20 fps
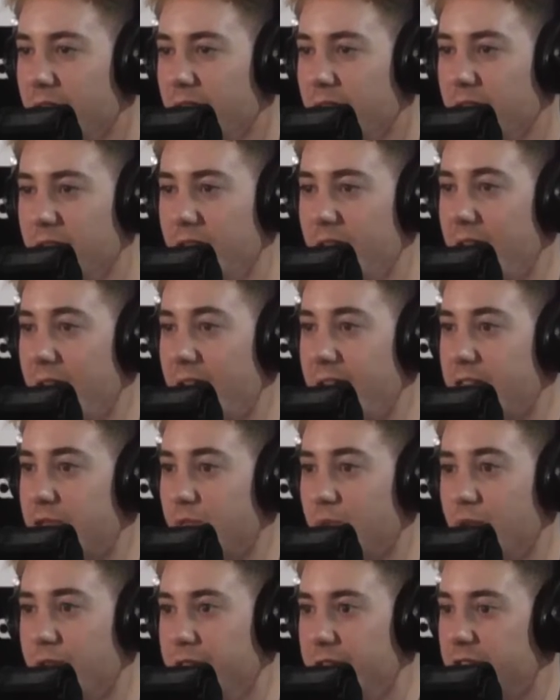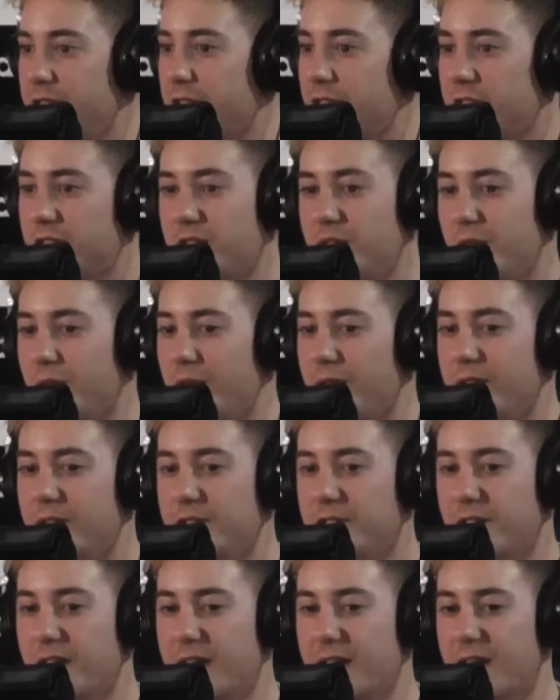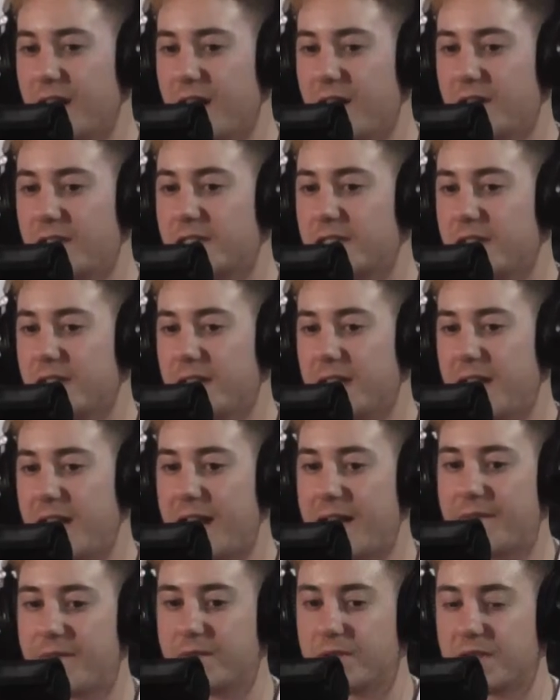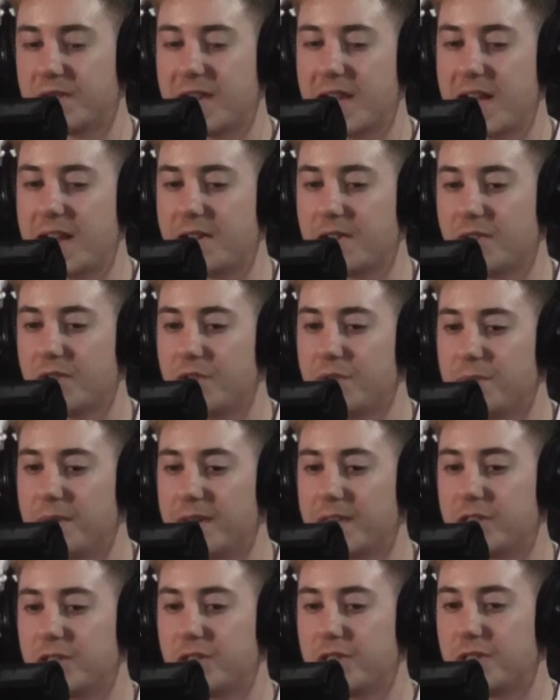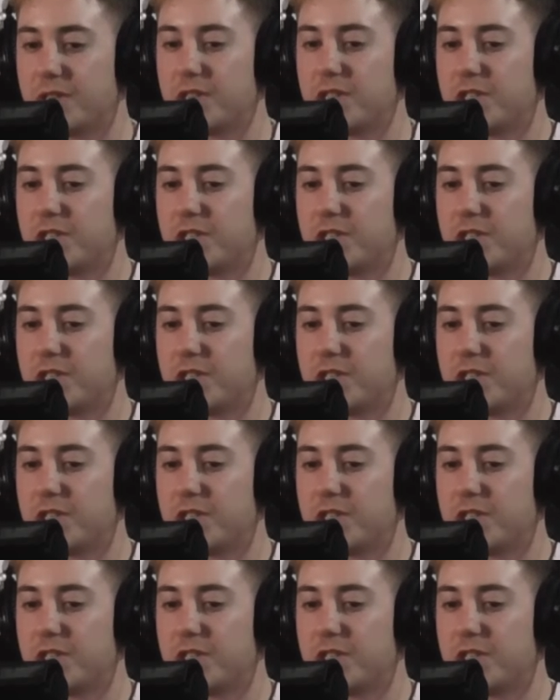Yeah, it's really just storage. Like, honestly, they have a standalone mixers.